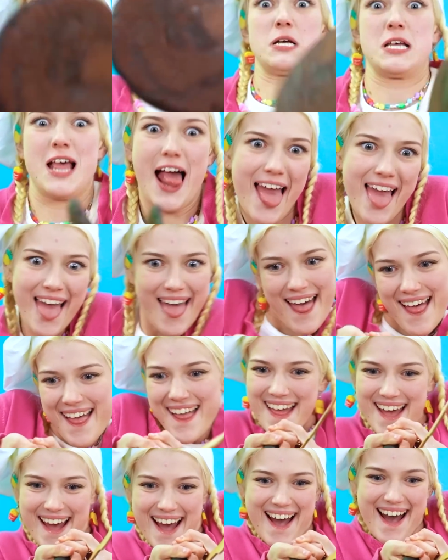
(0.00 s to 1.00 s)
Flip,
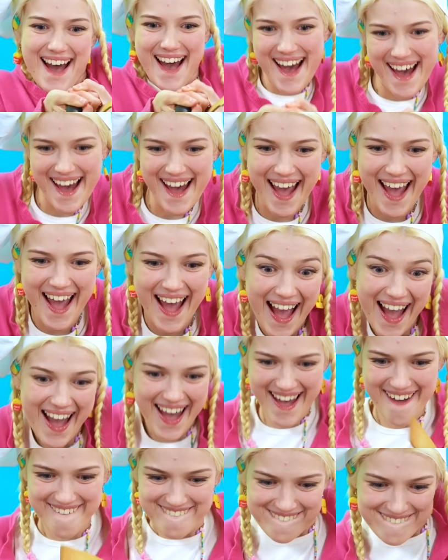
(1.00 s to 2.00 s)
skip, and
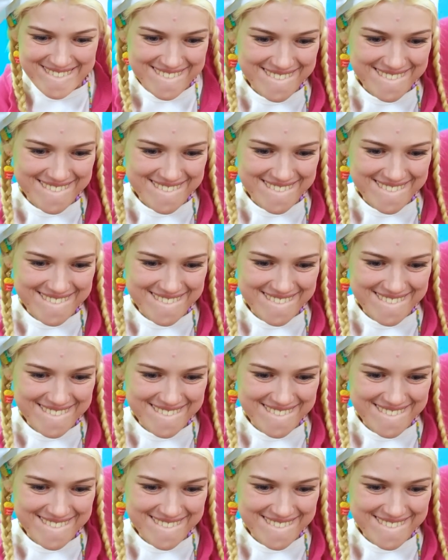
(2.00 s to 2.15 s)
jump!